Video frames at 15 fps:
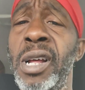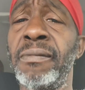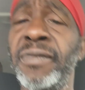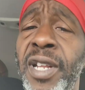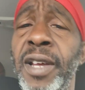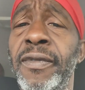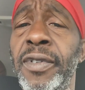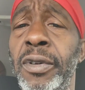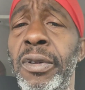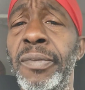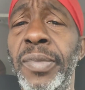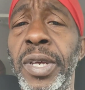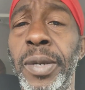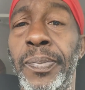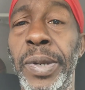I'm never
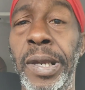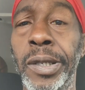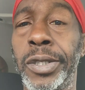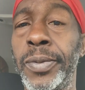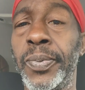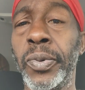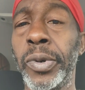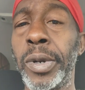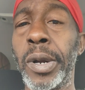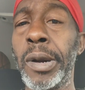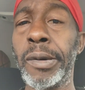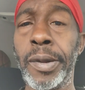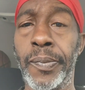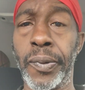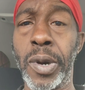going to be a paid supporter. I
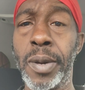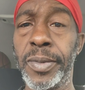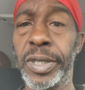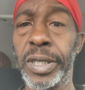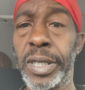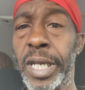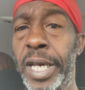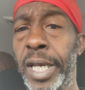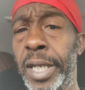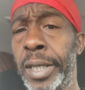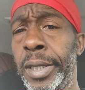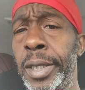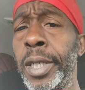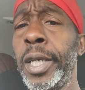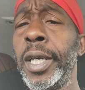already promise you
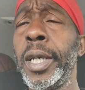that.